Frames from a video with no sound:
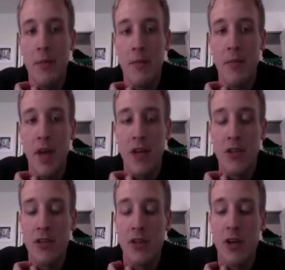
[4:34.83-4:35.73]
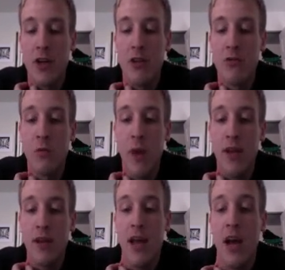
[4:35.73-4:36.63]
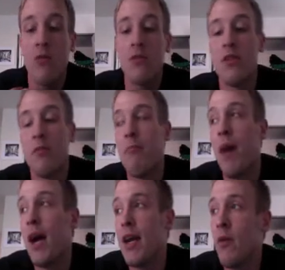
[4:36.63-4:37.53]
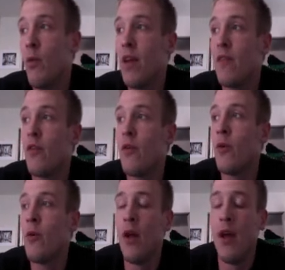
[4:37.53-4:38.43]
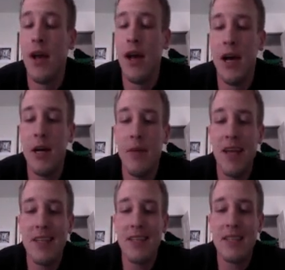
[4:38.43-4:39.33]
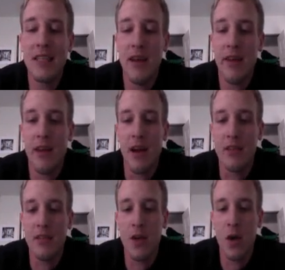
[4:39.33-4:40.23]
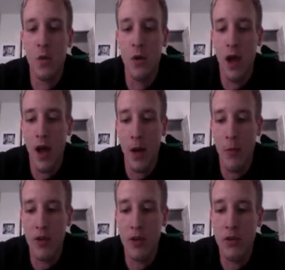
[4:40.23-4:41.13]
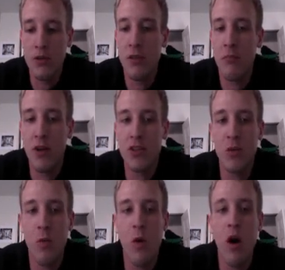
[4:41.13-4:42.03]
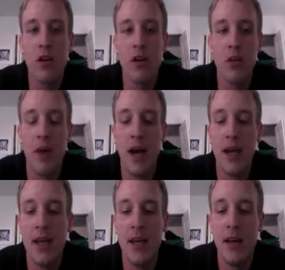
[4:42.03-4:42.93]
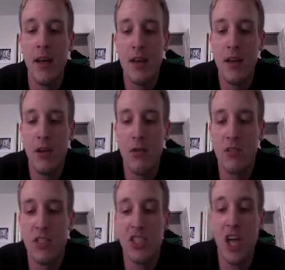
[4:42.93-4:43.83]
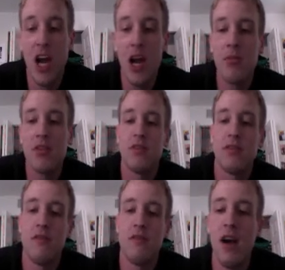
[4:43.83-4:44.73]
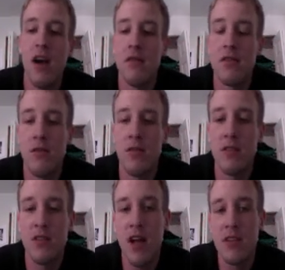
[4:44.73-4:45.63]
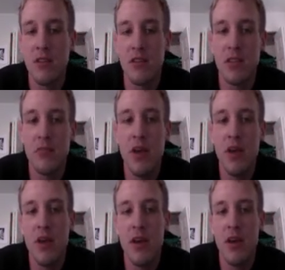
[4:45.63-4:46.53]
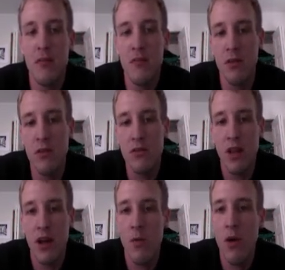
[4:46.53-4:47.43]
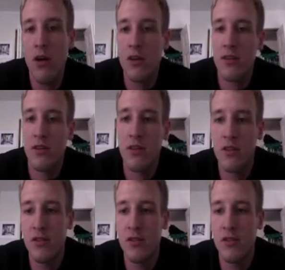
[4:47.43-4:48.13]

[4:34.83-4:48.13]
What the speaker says: naturally, you're going to lose weight. Now, your body, week two, it doesn't like that. So when you lose a bunch of water, your body, job is to survive. So physiologically speaking, if you lose a lot of water, it's going to,